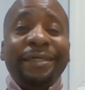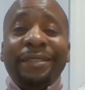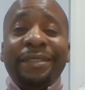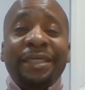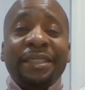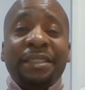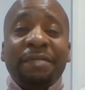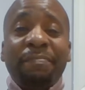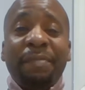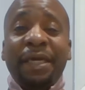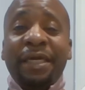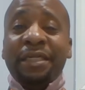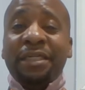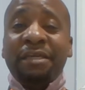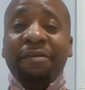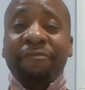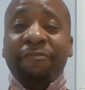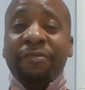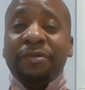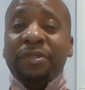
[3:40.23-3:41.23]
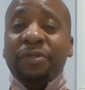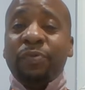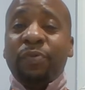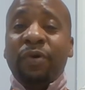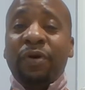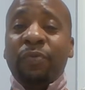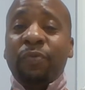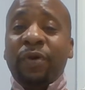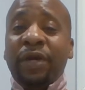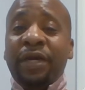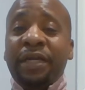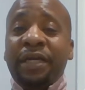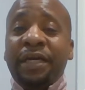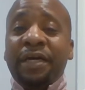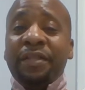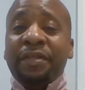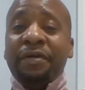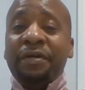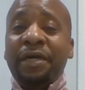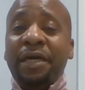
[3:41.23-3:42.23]
doesn't make a difference one way or the
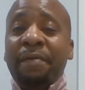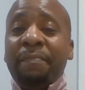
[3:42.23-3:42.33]
other.